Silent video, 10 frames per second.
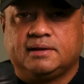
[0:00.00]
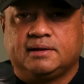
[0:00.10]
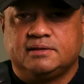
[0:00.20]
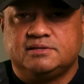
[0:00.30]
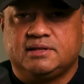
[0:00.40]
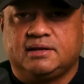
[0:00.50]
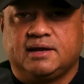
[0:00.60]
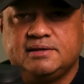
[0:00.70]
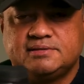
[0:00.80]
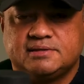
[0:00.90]
Can you see that,
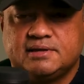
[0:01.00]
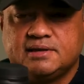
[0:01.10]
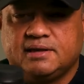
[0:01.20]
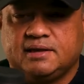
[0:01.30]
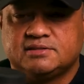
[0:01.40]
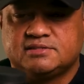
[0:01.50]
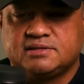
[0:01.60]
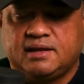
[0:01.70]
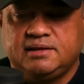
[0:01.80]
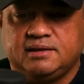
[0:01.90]
guys? It's
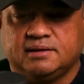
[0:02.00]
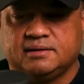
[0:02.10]
tiny.